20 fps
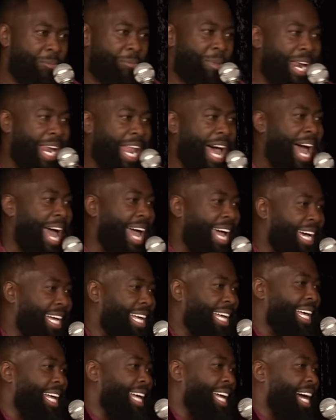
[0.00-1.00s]
But like,
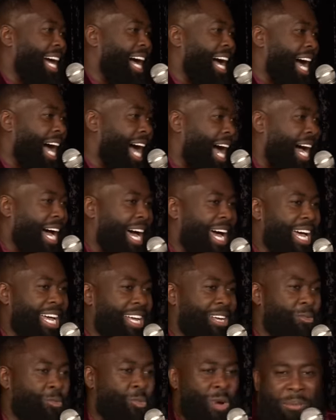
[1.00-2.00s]

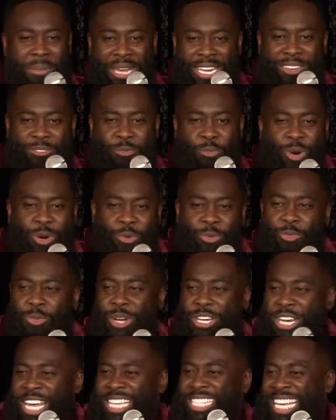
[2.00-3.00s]
women,
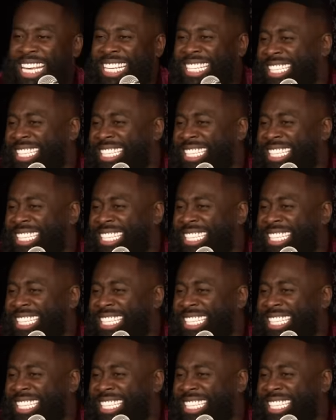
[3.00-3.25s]
when they say